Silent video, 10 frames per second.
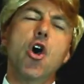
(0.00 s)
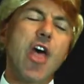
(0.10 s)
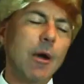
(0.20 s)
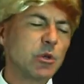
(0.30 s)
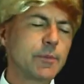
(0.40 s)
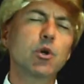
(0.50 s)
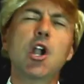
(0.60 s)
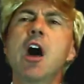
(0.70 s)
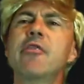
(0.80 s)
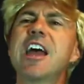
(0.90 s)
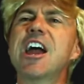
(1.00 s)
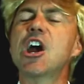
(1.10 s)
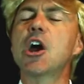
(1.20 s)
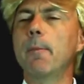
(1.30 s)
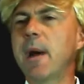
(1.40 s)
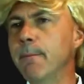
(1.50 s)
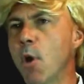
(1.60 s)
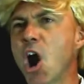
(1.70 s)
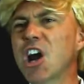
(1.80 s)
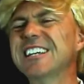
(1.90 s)
That was put on there by
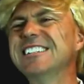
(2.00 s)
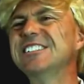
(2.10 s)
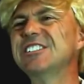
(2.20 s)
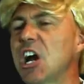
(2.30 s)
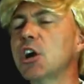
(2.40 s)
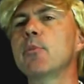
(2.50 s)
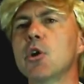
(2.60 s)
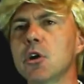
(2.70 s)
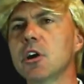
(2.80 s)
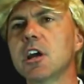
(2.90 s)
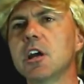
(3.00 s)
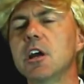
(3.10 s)
Mark Zuckerberg